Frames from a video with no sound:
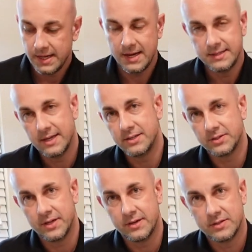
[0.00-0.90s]
and then you'll
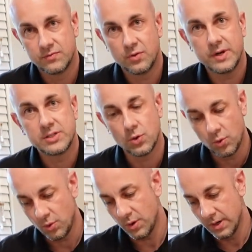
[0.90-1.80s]
hear his voice.
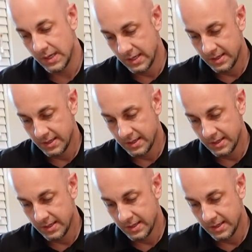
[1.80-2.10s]
Or